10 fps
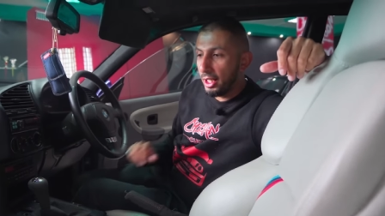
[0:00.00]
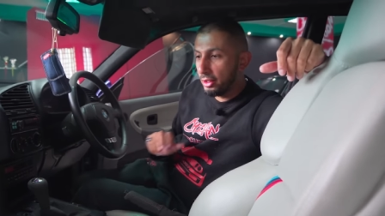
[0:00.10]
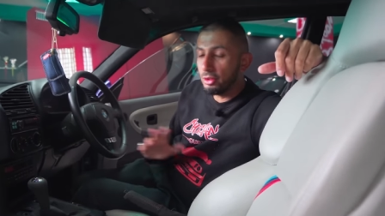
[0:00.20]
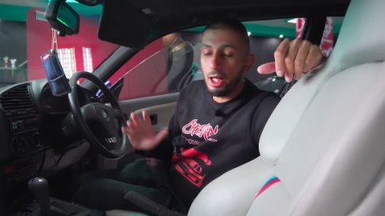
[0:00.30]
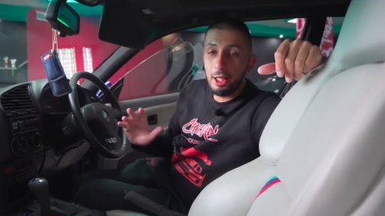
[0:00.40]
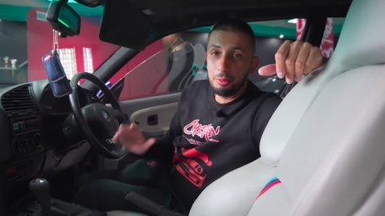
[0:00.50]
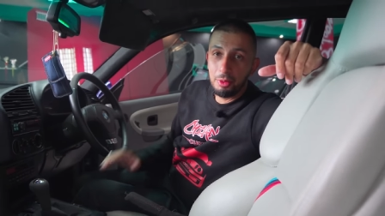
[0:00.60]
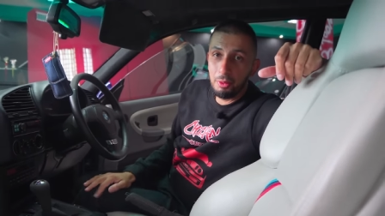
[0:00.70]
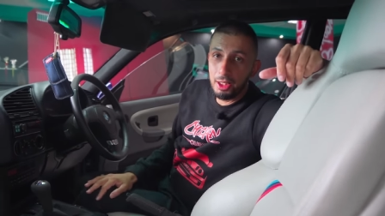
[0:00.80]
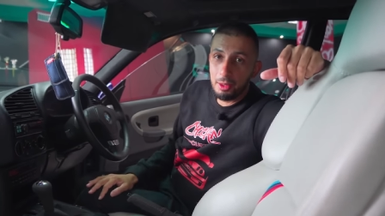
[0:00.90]
Don't ask
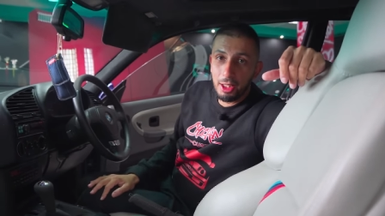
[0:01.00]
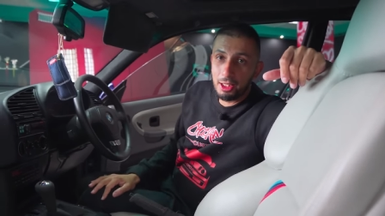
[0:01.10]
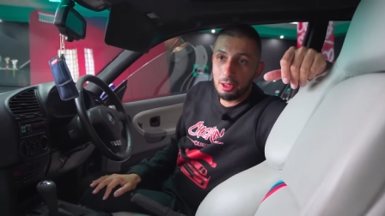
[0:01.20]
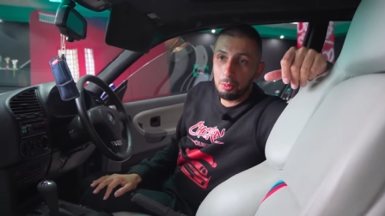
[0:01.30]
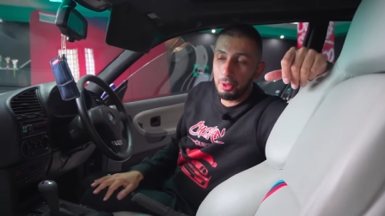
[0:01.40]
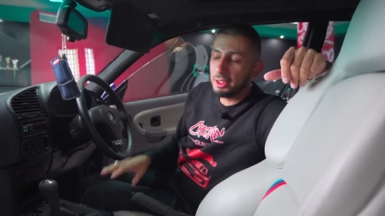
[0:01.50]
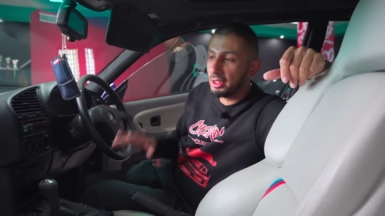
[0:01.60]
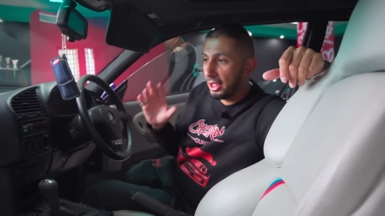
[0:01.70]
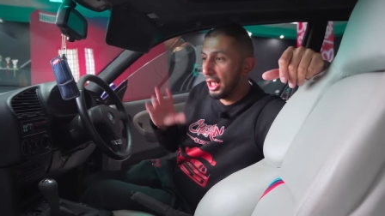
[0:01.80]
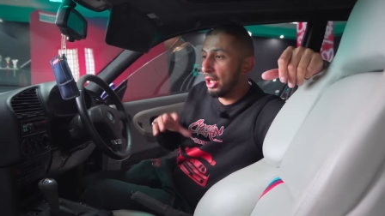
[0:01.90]
me when am I going to paint
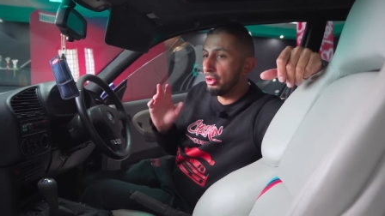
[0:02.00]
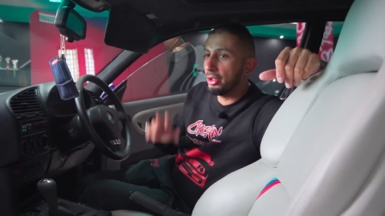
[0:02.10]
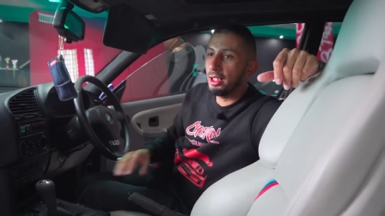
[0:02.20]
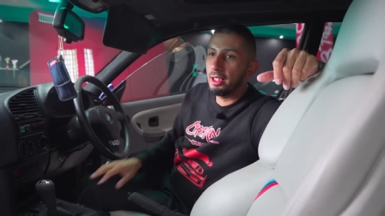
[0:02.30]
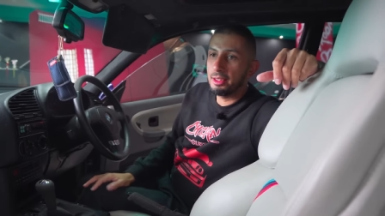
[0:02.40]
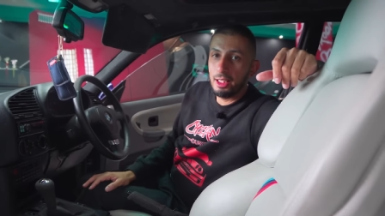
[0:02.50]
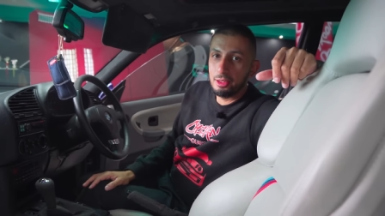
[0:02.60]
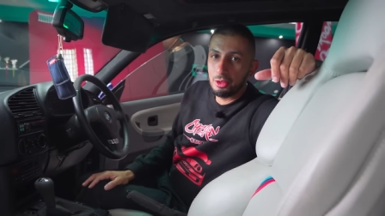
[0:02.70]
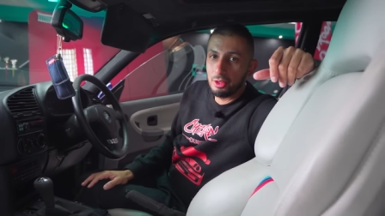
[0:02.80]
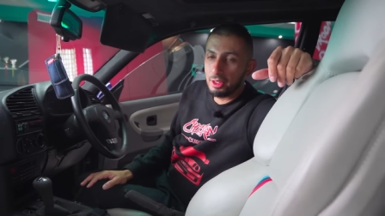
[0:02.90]
the car or
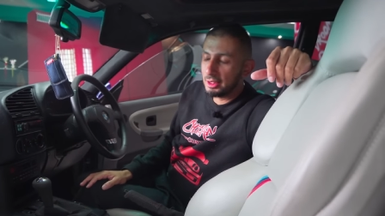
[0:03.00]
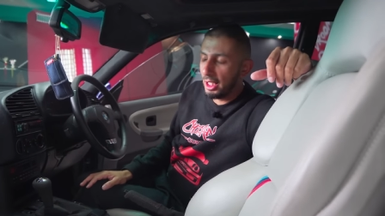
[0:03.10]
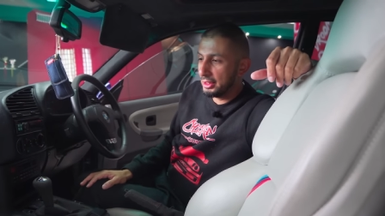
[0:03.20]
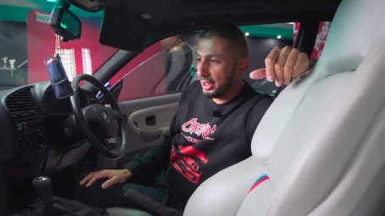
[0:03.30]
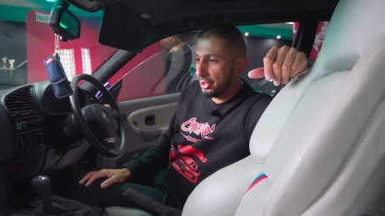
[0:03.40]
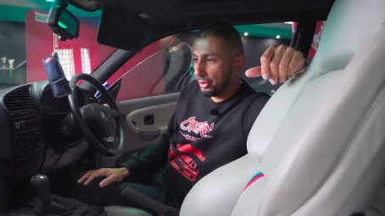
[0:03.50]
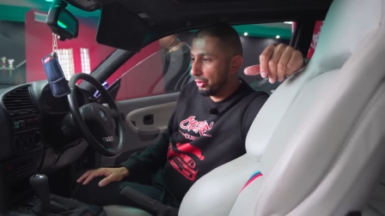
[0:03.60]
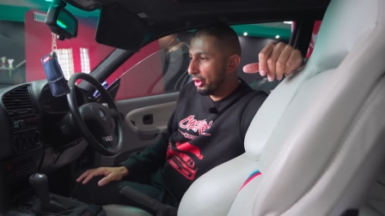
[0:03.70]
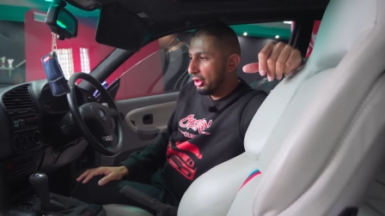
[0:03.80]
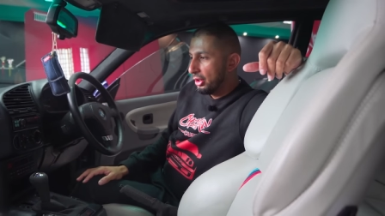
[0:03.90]
attend to this car's
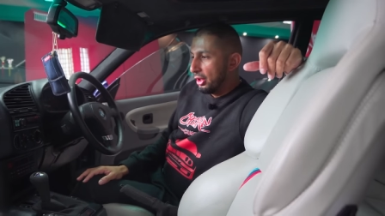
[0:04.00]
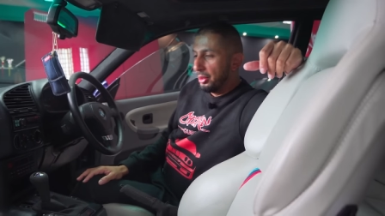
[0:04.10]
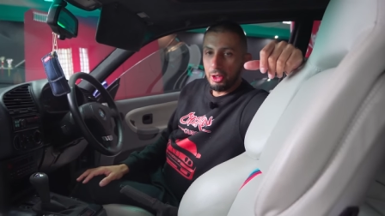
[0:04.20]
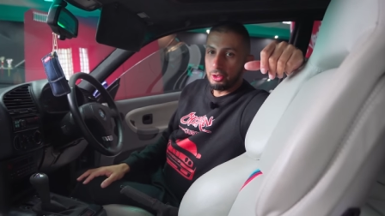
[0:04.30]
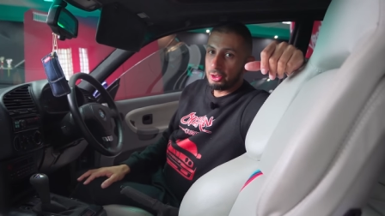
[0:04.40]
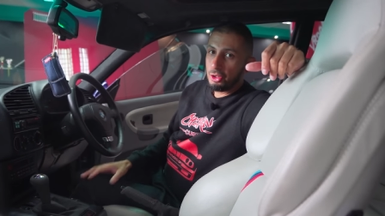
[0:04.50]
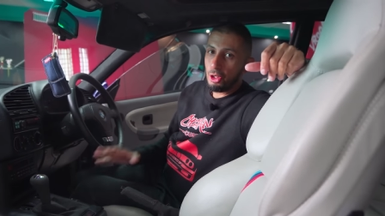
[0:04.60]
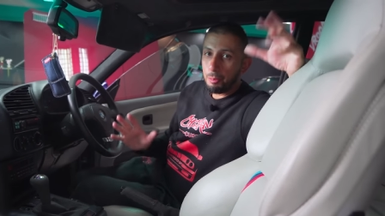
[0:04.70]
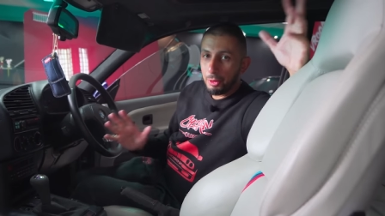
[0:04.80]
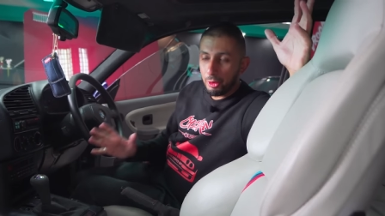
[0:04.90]
issues, because the
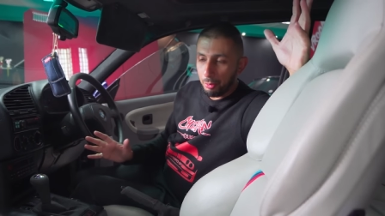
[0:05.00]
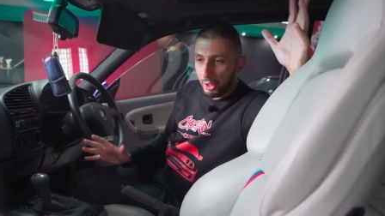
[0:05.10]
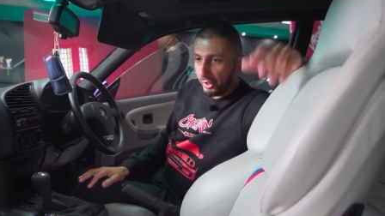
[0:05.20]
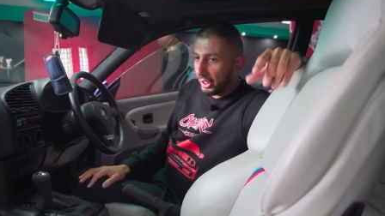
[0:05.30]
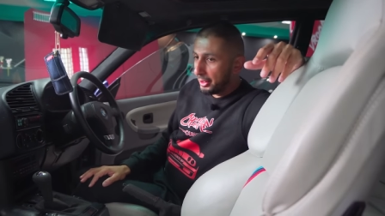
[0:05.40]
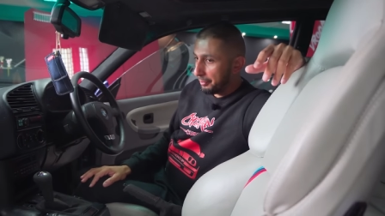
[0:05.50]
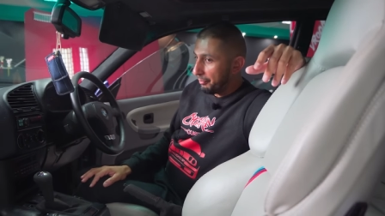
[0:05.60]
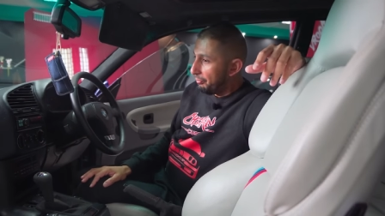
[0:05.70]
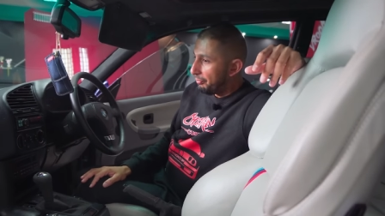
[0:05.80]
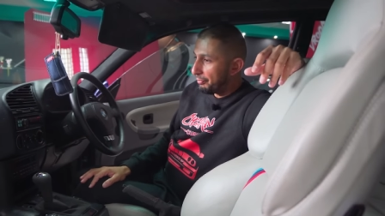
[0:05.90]
shop is busy,
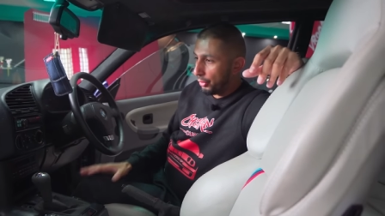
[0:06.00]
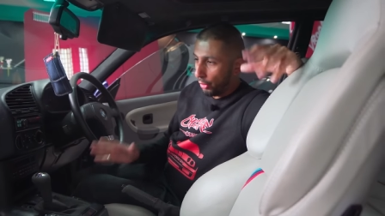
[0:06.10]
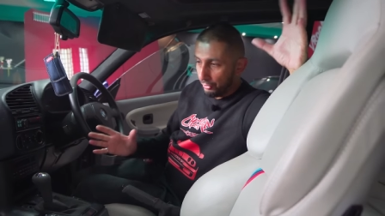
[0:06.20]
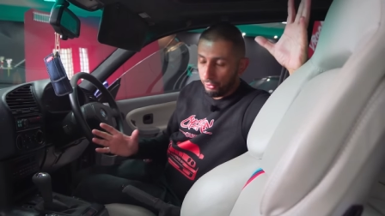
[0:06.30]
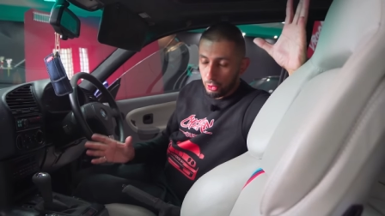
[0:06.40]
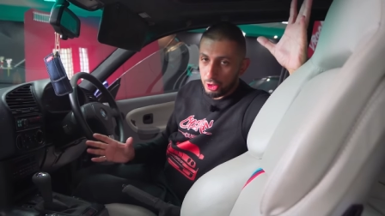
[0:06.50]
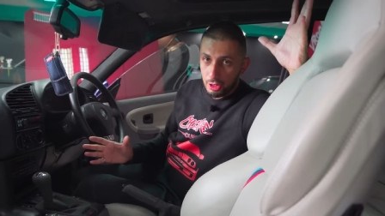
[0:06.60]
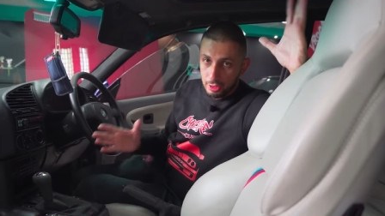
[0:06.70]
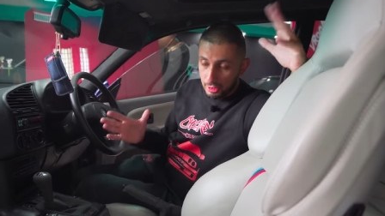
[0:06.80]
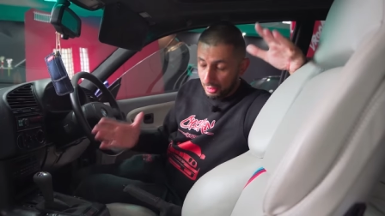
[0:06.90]
so
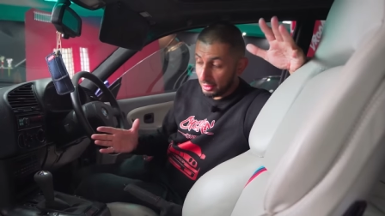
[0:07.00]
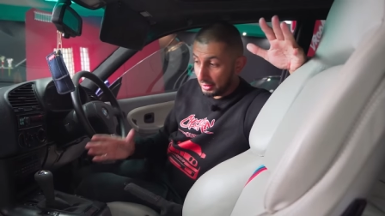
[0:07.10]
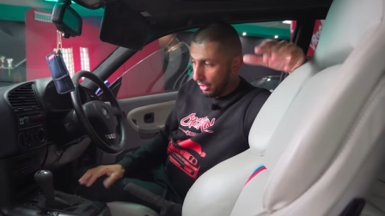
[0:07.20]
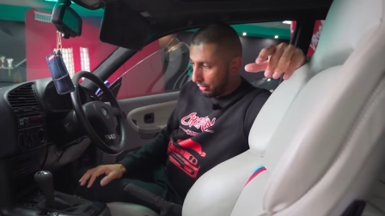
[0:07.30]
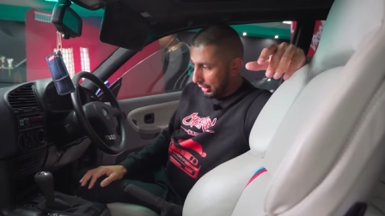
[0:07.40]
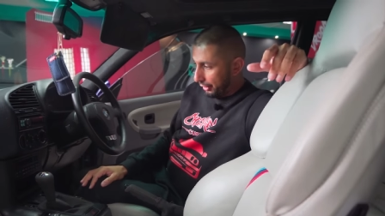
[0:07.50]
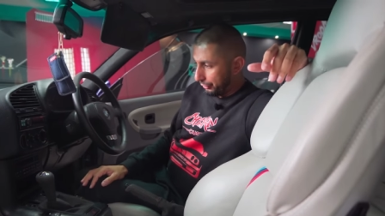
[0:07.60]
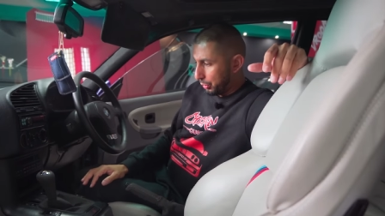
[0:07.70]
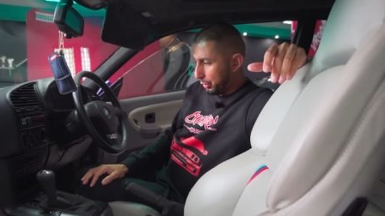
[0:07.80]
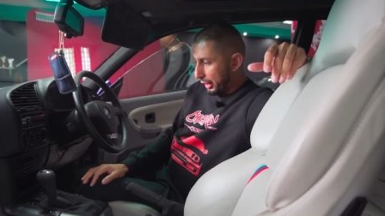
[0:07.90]
unfortunately this car will have
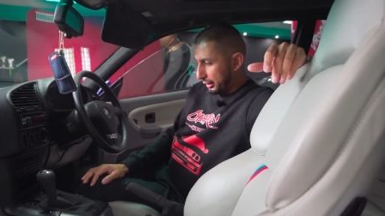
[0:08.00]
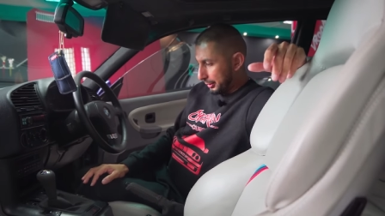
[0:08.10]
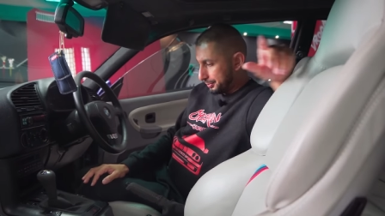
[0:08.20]
to wait.